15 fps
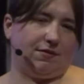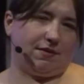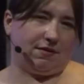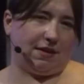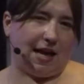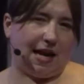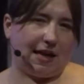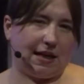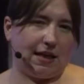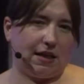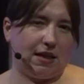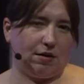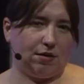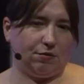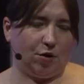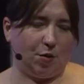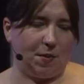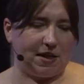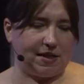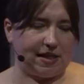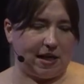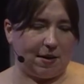lacking the
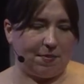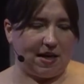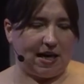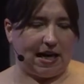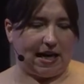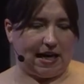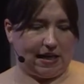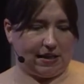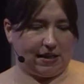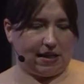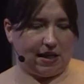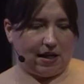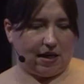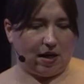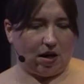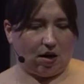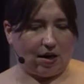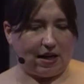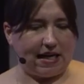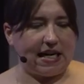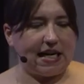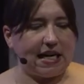robust APIs that are
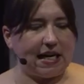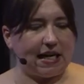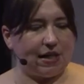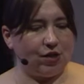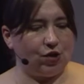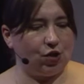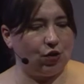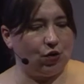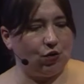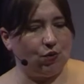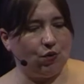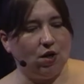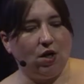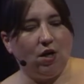needed to